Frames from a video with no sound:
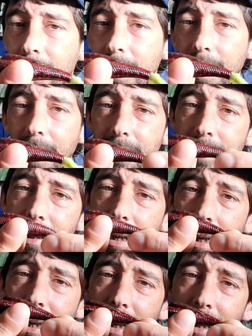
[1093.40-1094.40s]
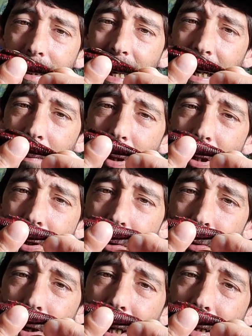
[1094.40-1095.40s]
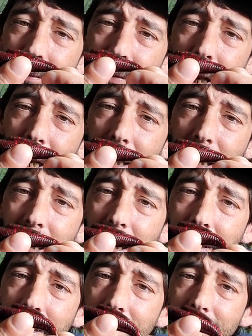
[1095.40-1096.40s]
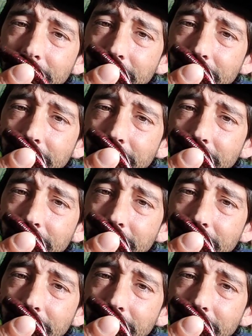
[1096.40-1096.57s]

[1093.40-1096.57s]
It's got a bunch of red flake in it,